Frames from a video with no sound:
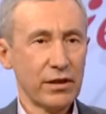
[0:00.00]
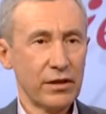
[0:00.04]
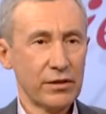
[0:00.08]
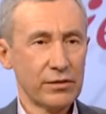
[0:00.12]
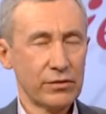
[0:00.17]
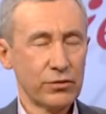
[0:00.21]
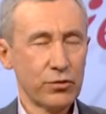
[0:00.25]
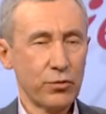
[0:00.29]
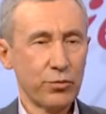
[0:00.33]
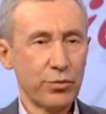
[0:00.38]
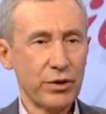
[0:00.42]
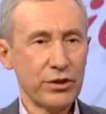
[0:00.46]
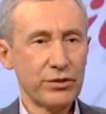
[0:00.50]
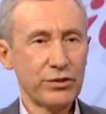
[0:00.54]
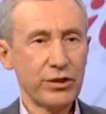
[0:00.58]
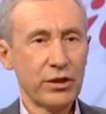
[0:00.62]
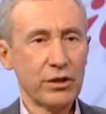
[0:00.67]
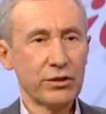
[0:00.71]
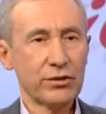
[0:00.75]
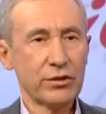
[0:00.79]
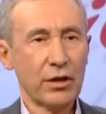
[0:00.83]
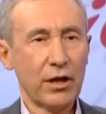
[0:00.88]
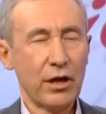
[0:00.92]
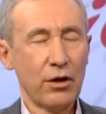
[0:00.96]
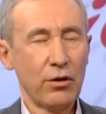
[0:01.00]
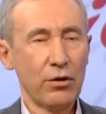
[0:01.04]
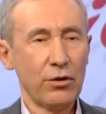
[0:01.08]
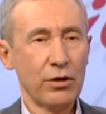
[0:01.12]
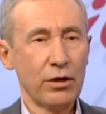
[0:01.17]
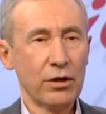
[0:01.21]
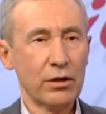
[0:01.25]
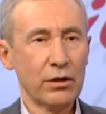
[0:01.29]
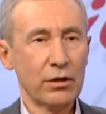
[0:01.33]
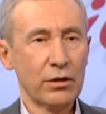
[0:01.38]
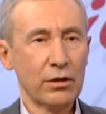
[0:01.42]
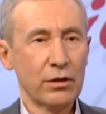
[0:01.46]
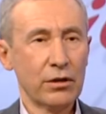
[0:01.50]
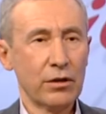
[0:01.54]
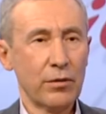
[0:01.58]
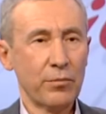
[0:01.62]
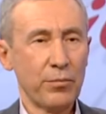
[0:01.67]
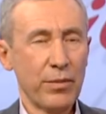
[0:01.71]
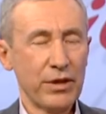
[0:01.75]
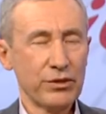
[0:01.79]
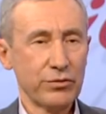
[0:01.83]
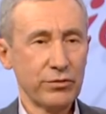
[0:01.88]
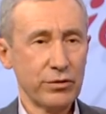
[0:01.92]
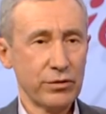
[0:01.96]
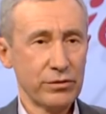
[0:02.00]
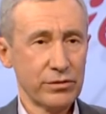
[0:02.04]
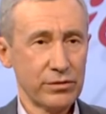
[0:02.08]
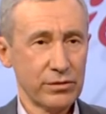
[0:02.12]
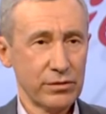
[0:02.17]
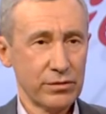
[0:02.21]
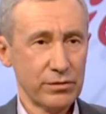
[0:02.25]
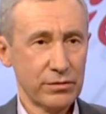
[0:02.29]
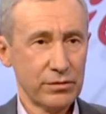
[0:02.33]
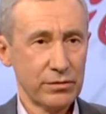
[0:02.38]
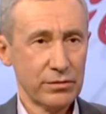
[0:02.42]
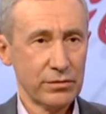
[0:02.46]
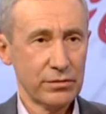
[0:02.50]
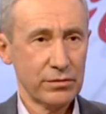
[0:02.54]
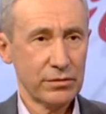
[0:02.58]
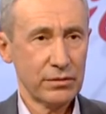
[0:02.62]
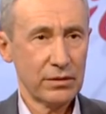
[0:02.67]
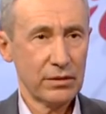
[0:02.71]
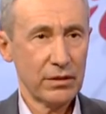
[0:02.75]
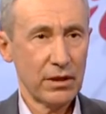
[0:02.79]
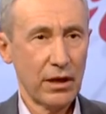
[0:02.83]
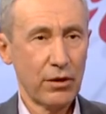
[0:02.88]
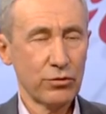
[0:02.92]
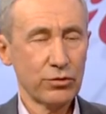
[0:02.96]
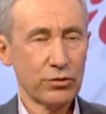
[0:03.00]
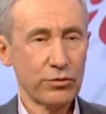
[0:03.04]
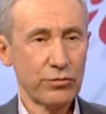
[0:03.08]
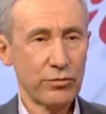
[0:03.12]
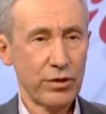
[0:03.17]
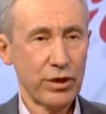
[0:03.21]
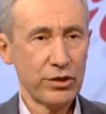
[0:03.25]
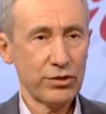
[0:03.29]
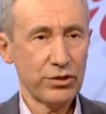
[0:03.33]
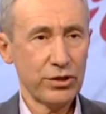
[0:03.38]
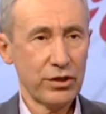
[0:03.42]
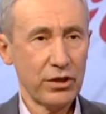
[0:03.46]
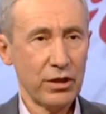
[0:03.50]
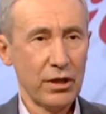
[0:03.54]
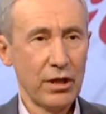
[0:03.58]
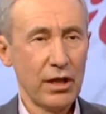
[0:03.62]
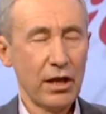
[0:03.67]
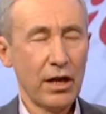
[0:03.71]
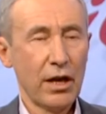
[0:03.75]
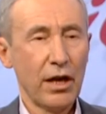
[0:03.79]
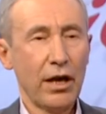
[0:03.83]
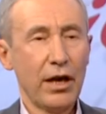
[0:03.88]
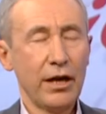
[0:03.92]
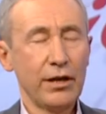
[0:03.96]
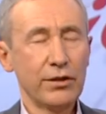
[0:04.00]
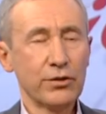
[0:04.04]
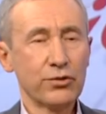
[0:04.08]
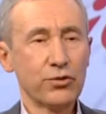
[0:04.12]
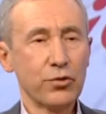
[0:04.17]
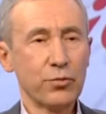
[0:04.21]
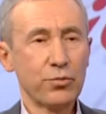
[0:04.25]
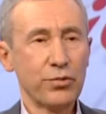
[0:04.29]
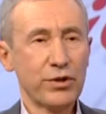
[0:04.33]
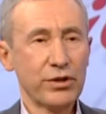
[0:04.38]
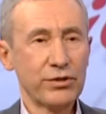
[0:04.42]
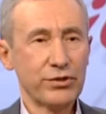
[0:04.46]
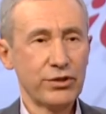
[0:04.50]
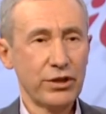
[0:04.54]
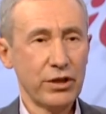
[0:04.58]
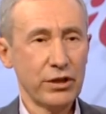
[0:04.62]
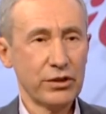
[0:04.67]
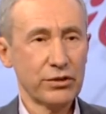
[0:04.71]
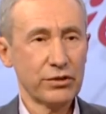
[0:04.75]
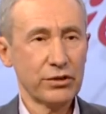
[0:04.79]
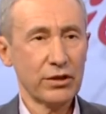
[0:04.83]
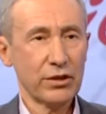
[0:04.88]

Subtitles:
is to protect our compatriots out of Russia and to protect